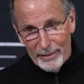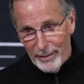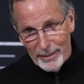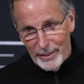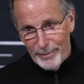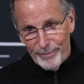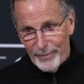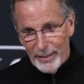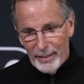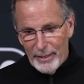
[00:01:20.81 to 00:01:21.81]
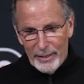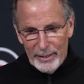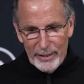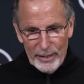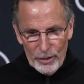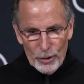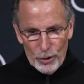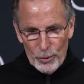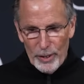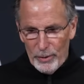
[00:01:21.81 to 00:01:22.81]
And then he, again, in the
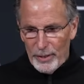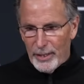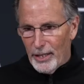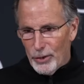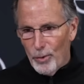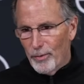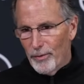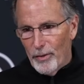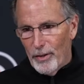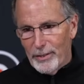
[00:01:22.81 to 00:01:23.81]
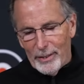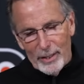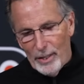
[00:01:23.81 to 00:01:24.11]
shootout, he takes over for us.